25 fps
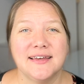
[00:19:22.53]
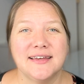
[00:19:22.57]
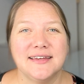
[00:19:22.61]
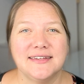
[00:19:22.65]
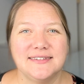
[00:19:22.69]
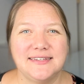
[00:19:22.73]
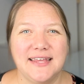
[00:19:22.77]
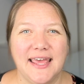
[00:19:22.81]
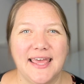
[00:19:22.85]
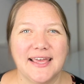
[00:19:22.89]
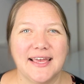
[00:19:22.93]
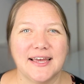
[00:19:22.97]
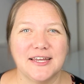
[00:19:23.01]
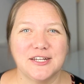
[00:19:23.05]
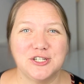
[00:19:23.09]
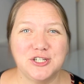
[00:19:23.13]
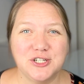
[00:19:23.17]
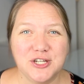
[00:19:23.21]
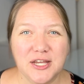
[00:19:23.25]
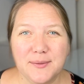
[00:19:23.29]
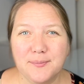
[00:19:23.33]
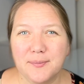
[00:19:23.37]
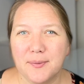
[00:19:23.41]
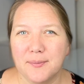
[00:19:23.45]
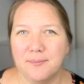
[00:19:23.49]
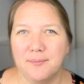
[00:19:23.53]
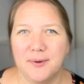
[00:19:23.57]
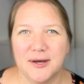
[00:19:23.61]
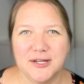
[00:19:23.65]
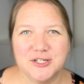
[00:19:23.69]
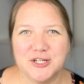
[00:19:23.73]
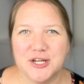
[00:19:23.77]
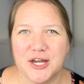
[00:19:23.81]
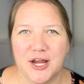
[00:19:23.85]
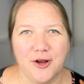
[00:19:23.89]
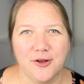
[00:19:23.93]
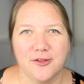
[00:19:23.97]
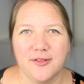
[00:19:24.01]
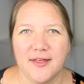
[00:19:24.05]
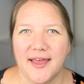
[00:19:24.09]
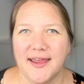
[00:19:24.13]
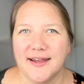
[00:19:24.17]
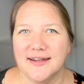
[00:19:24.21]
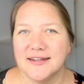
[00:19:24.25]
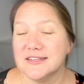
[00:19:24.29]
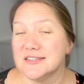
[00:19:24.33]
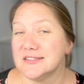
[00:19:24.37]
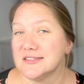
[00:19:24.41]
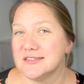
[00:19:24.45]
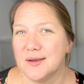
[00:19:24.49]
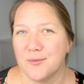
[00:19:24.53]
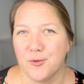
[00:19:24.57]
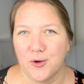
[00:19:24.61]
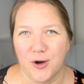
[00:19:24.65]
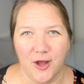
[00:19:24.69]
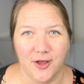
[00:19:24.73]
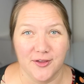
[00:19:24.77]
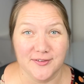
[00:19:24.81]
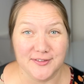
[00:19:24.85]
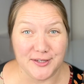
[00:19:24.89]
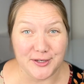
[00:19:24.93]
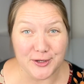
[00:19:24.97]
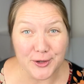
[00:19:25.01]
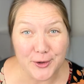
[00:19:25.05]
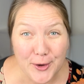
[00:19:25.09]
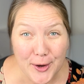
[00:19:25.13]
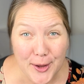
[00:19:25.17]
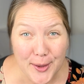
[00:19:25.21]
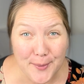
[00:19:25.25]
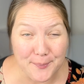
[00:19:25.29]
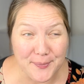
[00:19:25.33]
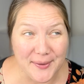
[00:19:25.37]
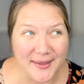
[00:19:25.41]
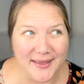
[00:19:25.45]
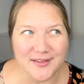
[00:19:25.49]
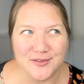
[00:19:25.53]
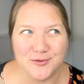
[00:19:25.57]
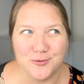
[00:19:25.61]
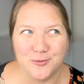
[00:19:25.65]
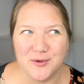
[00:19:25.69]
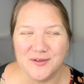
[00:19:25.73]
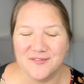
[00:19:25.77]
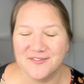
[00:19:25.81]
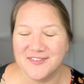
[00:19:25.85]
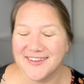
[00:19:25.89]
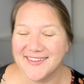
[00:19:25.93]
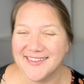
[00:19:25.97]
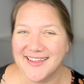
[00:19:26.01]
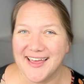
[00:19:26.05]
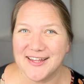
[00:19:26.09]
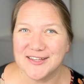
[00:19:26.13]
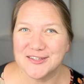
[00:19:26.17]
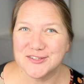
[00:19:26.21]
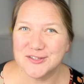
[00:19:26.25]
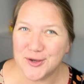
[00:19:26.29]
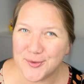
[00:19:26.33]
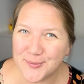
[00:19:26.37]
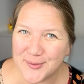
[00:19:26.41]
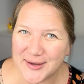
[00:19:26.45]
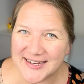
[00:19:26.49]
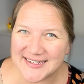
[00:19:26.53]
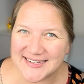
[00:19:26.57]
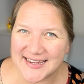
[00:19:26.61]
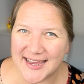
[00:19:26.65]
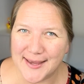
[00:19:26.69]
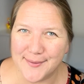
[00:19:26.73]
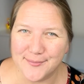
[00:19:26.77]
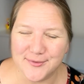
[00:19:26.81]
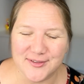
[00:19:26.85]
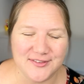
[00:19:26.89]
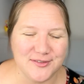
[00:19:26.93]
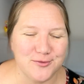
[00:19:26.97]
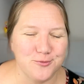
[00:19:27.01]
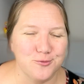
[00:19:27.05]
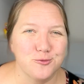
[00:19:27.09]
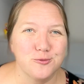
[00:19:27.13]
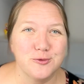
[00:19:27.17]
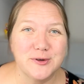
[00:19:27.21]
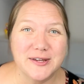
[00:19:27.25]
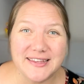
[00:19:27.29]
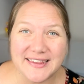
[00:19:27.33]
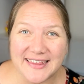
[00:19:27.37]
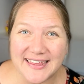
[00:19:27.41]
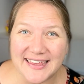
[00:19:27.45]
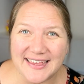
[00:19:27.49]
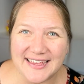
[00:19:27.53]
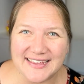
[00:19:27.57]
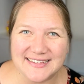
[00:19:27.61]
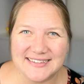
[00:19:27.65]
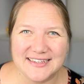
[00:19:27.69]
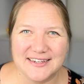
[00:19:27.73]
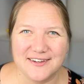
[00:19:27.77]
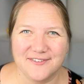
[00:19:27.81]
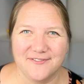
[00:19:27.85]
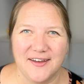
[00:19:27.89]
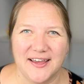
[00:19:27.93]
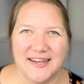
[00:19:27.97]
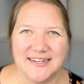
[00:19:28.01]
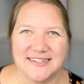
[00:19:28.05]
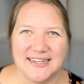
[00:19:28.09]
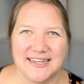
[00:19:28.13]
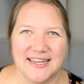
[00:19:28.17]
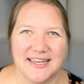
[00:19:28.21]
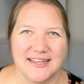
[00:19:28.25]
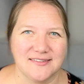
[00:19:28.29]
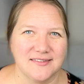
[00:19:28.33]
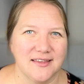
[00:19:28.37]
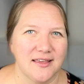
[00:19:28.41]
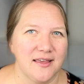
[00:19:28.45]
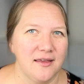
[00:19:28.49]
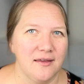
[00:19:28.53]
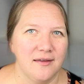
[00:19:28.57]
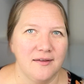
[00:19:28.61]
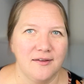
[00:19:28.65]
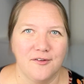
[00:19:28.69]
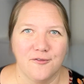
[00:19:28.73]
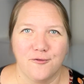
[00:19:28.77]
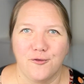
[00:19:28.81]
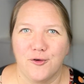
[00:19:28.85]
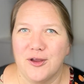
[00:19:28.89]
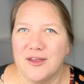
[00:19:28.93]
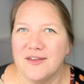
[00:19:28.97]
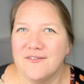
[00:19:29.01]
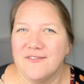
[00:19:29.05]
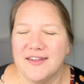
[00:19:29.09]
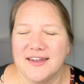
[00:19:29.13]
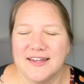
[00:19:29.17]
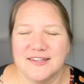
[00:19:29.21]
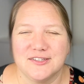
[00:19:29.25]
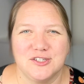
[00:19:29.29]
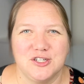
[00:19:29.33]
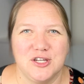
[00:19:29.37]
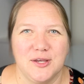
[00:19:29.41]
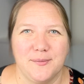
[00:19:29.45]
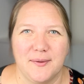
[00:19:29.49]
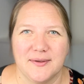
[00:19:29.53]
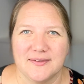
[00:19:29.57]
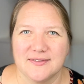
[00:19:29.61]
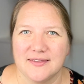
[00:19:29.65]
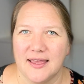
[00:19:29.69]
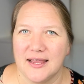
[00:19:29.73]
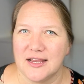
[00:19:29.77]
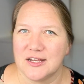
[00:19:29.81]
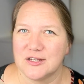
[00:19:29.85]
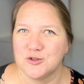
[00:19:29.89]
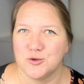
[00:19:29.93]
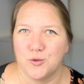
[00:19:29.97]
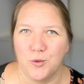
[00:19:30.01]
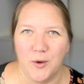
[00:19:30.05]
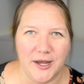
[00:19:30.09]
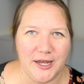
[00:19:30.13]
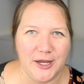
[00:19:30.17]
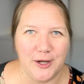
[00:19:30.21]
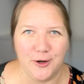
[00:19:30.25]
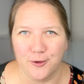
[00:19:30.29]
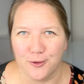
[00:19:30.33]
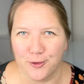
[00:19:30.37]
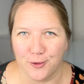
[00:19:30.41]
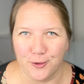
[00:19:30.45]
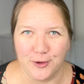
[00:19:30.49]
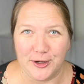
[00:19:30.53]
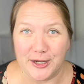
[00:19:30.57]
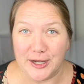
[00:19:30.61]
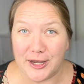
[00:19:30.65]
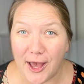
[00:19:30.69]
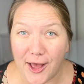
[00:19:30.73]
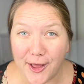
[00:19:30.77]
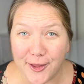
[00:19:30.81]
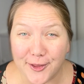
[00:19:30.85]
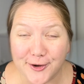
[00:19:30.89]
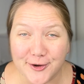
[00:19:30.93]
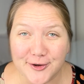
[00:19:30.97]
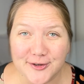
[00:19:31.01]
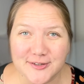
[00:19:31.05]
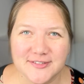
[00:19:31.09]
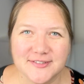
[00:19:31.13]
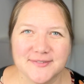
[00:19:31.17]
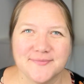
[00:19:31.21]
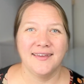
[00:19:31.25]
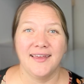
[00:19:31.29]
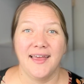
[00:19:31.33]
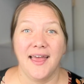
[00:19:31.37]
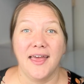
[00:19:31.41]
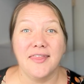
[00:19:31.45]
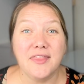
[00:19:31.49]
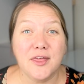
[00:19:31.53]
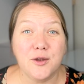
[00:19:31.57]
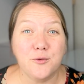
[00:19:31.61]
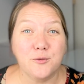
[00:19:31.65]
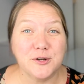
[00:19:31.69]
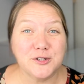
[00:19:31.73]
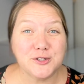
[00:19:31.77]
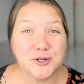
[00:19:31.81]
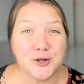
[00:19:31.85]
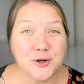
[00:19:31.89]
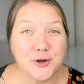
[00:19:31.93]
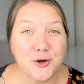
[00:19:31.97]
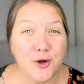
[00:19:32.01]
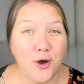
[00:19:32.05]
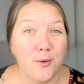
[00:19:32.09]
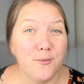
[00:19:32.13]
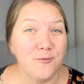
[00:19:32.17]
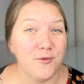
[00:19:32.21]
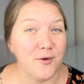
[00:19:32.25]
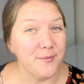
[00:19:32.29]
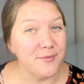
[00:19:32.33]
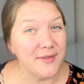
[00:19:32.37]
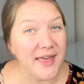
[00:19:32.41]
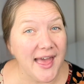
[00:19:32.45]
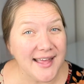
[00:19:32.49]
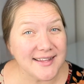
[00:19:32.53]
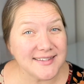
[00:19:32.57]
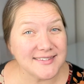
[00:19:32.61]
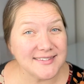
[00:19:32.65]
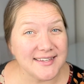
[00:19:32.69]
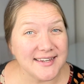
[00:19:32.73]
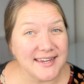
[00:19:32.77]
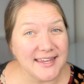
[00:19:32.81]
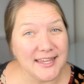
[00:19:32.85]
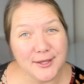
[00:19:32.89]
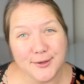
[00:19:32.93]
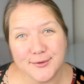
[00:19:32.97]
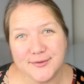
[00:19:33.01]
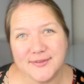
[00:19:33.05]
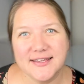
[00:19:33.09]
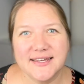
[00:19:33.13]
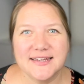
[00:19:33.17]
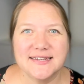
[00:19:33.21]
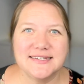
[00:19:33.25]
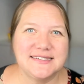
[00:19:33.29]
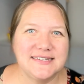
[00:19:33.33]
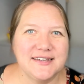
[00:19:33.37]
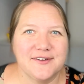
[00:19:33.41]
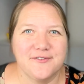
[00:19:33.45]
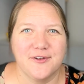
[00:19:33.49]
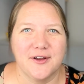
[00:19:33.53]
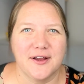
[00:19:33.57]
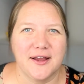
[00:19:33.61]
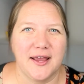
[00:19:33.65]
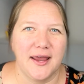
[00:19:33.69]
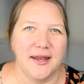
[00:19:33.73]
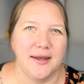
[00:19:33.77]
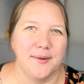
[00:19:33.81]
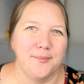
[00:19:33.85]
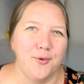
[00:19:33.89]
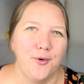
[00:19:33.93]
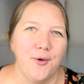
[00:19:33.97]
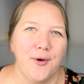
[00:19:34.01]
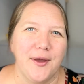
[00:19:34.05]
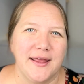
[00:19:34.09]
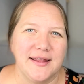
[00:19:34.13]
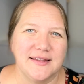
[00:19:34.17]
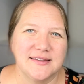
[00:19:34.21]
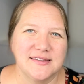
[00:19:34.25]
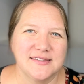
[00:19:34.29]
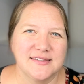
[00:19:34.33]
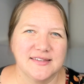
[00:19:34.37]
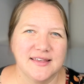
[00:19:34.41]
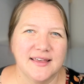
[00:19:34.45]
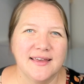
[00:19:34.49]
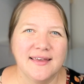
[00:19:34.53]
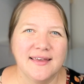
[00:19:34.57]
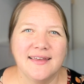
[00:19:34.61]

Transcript: take a cheap budget airline somewhere else in Europe because we've done that so many times. It's really easy to find tickets for even as cheap as like $20 or $30, and then return home from that city using a different kind of points.